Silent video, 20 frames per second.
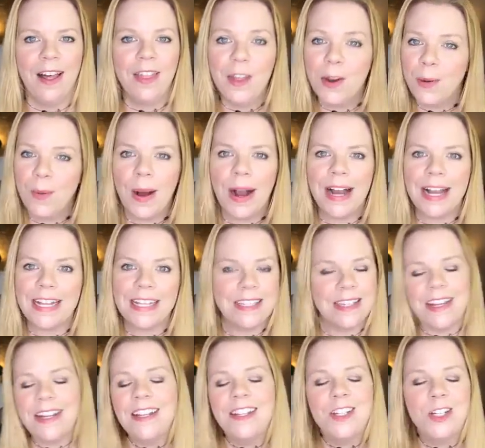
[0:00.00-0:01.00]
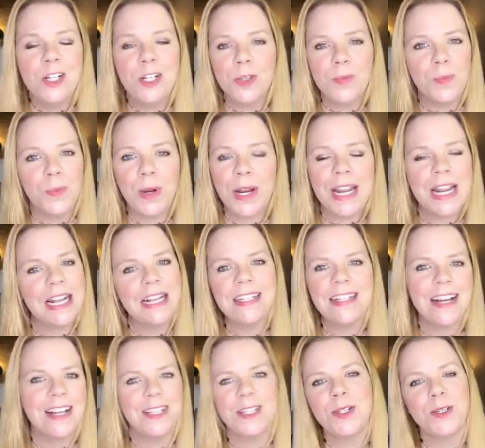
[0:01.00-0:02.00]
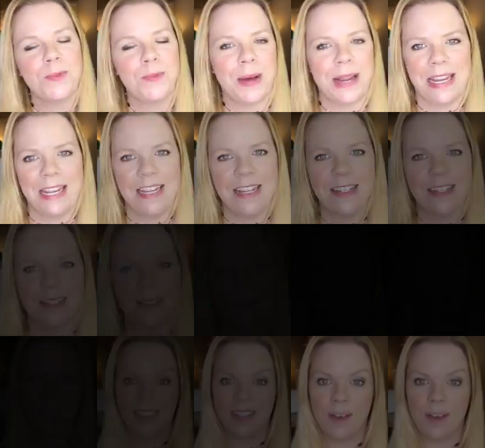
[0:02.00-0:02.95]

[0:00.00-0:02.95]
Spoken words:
Otherwise, it's just breeding dust bunnies.